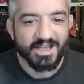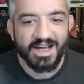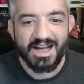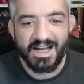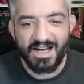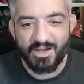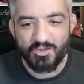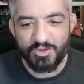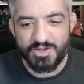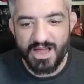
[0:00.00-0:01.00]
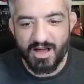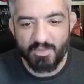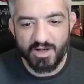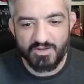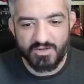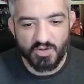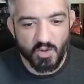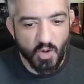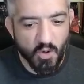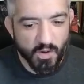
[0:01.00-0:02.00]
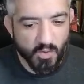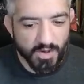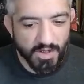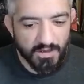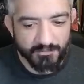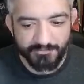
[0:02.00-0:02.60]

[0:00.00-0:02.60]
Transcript: uh, was about to go away.